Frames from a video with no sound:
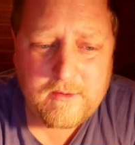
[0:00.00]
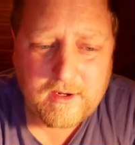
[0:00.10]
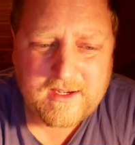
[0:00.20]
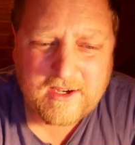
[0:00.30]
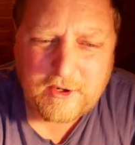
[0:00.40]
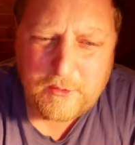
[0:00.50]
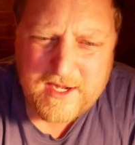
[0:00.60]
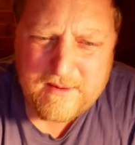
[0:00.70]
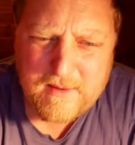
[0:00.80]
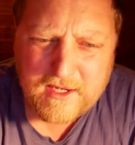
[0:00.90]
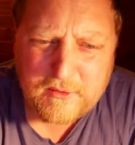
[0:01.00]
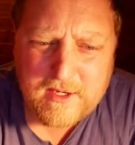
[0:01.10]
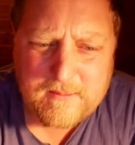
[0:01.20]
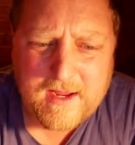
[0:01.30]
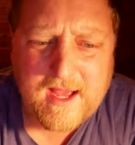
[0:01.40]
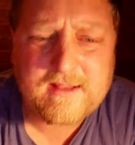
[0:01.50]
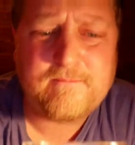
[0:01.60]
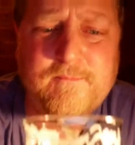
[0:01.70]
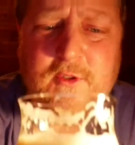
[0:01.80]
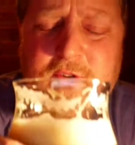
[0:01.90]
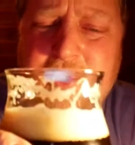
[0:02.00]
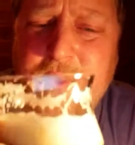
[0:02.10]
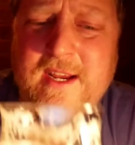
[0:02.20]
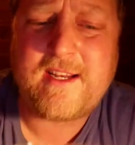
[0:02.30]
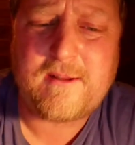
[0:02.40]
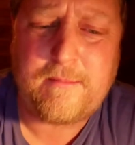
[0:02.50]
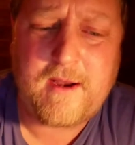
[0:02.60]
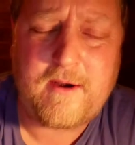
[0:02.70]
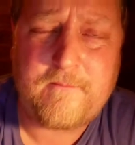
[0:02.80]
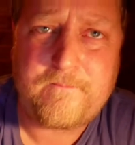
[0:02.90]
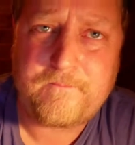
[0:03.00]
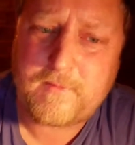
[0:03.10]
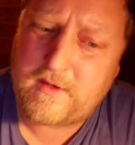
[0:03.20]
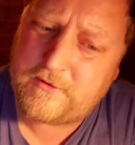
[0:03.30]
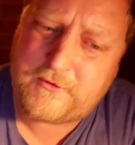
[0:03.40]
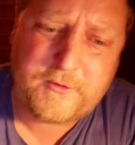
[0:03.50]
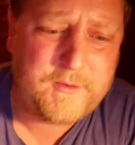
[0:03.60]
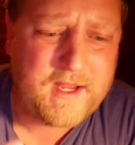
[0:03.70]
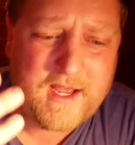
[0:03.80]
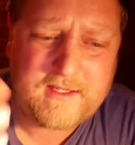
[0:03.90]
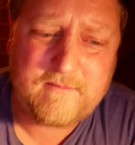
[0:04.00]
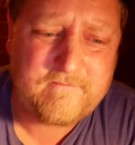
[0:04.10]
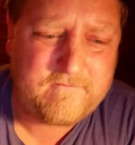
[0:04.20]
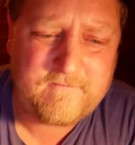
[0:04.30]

Like creamy, creamy head. You drink the beer through the head.